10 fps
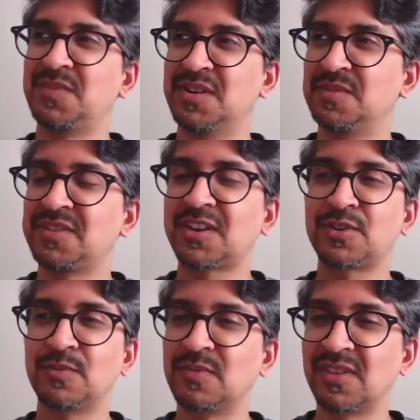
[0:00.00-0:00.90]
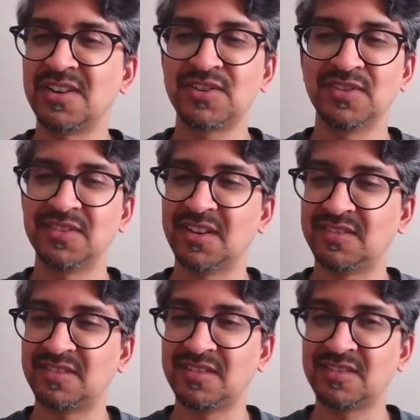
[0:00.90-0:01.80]
sexual relations
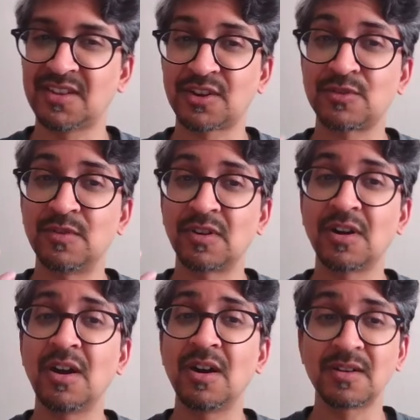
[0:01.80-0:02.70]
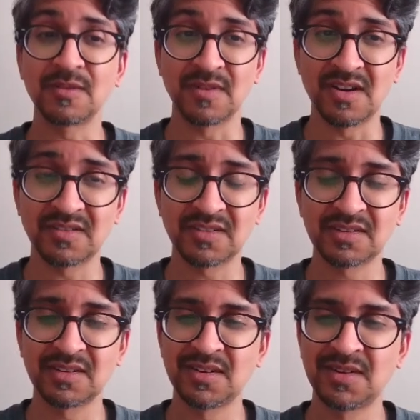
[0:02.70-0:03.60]
as sexual congress.
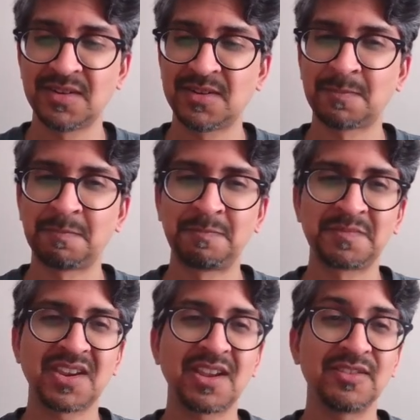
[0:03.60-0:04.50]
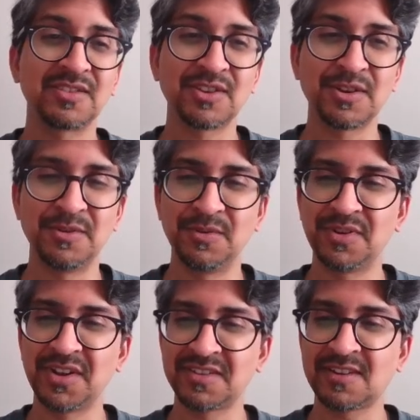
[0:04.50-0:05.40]
And so
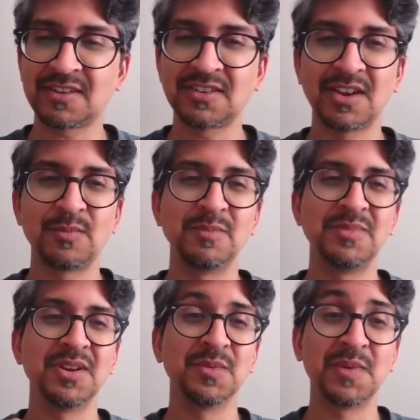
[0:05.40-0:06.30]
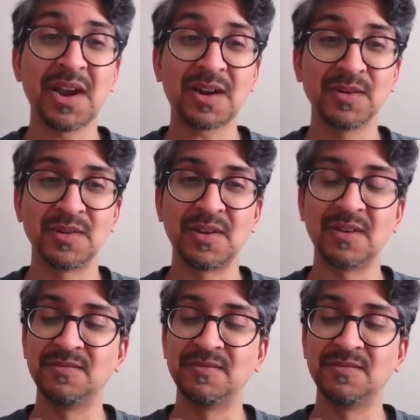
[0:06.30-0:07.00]
a sex tape would be a record of